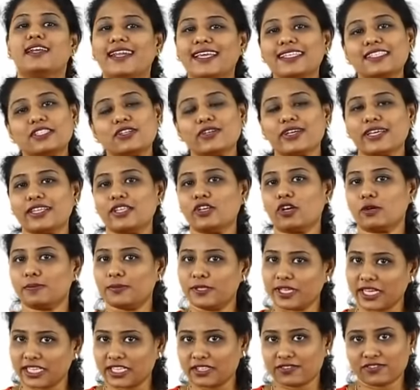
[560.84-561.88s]
Let's look at the
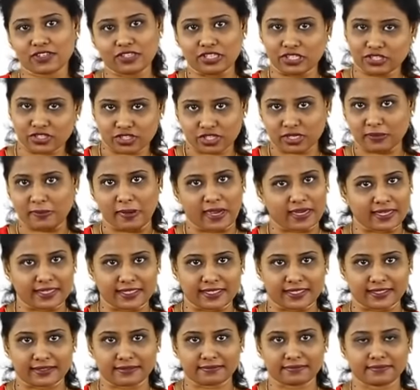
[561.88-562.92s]
objectives of digital
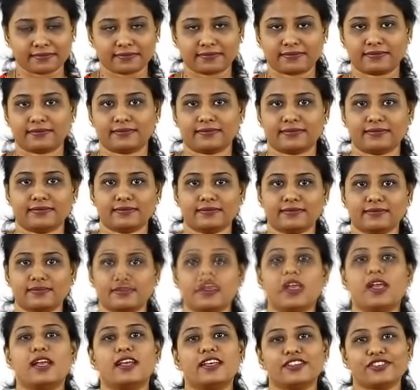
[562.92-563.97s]
marketing.
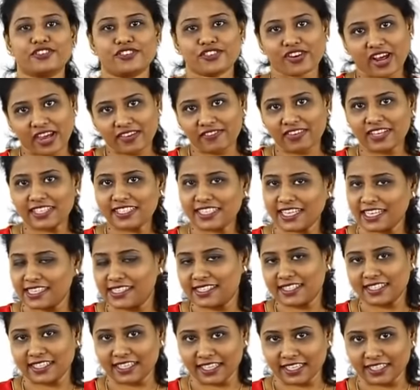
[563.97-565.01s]
Driving
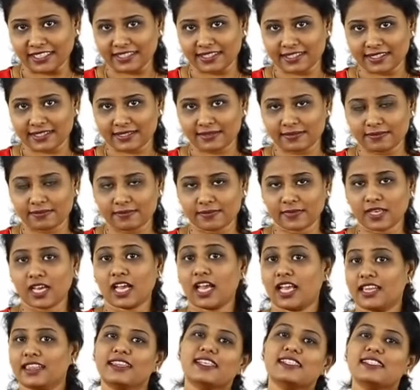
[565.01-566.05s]
sales and leads.
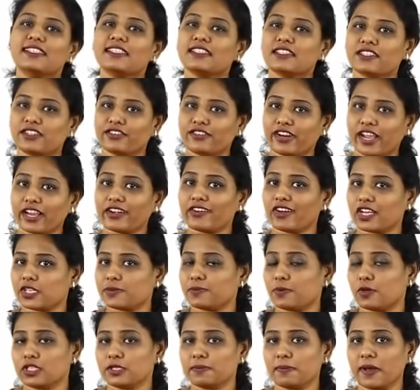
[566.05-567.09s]
This is direct
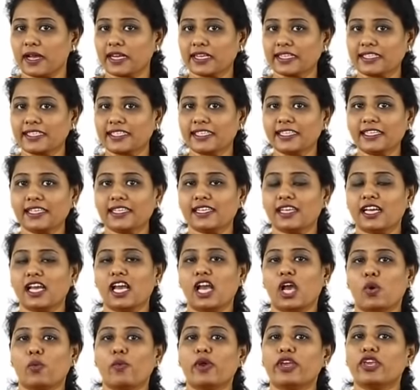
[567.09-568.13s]
response marketing,
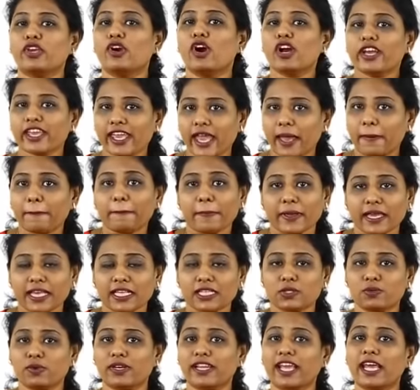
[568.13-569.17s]
where your
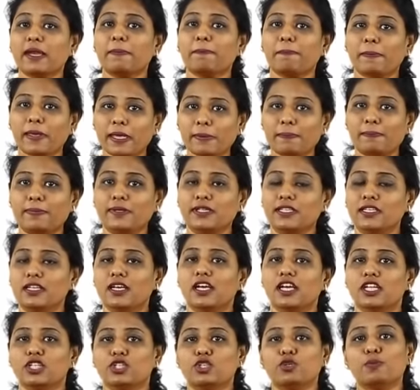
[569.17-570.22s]
campaigns will get people
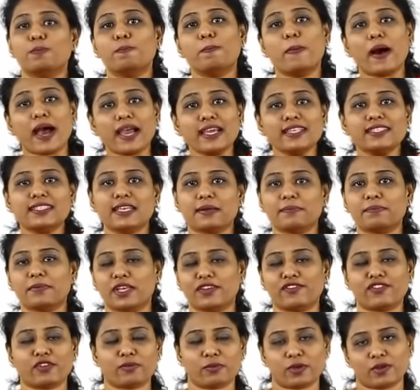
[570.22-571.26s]
to buy
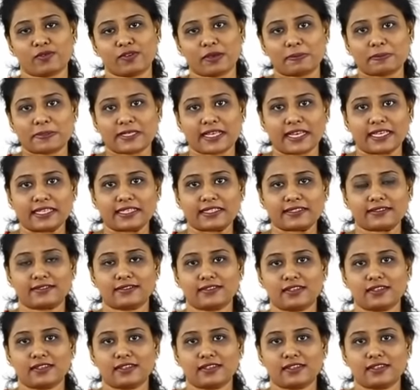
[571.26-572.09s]
something from your website.